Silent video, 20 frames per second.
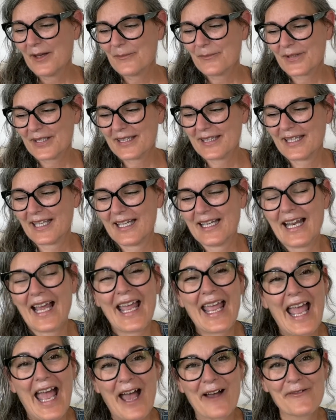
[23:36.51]
But then I
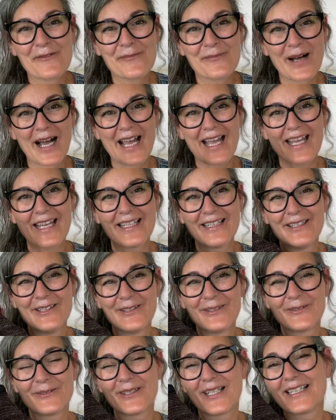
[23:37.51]
have my
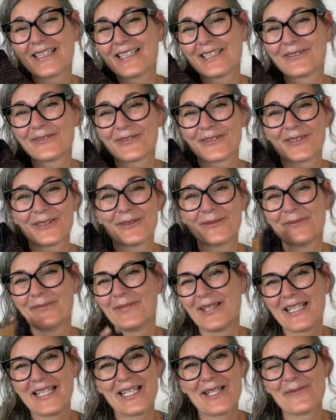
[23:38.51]
wonderful
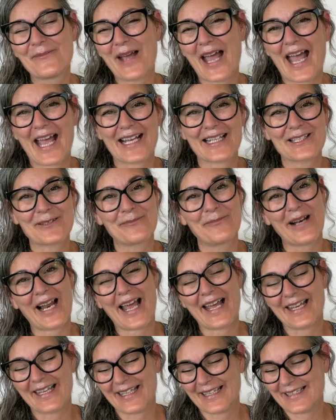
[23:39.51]
Minimax
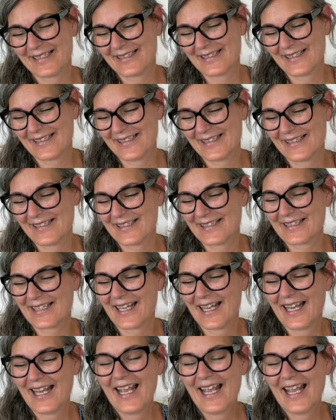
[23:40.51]
blanket to just